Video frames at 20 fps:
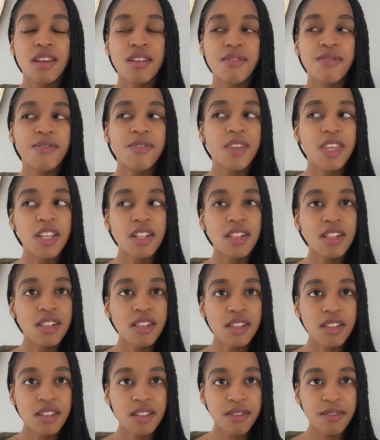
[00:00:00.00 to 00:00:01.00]

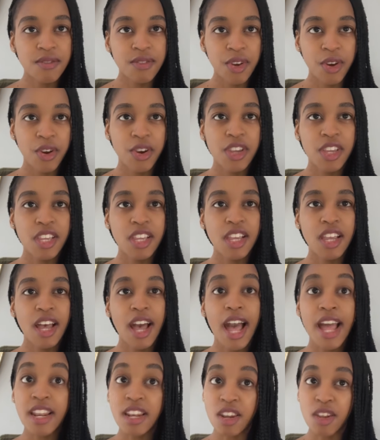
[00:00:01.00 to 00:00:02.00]
feel very
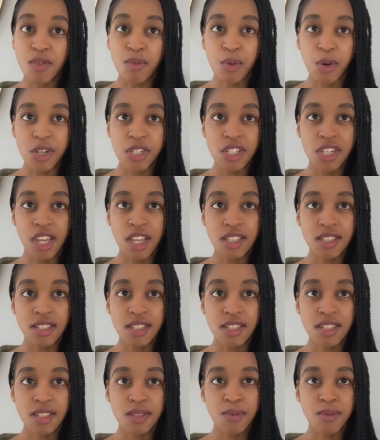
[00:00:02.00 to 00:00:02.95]
unappreciated,